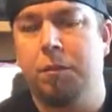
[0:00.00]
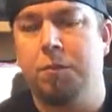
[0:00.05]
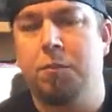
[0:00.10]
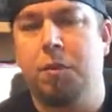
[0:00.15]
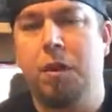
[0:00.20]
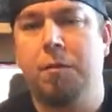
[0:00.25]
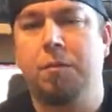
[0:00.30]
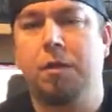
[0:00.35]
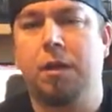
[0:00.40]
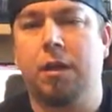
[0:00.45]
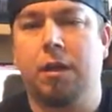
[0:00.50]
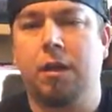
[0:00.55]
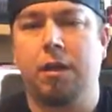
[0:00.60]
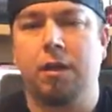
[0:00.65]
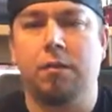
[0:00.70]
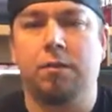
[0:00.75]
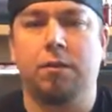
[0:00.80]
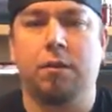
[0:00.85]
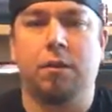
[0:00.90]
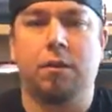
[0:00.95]
you're probably gonna
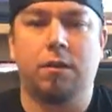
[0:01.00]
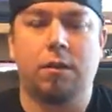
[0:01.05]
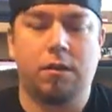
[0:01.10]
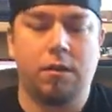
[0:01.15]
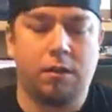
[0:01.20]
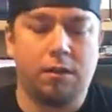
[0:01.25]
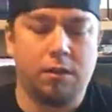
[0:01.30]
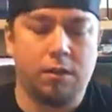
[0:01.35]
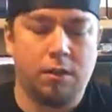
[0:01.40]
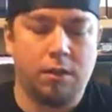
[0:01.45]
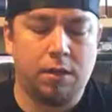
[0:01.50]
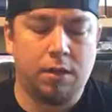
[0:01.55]
get Zelda.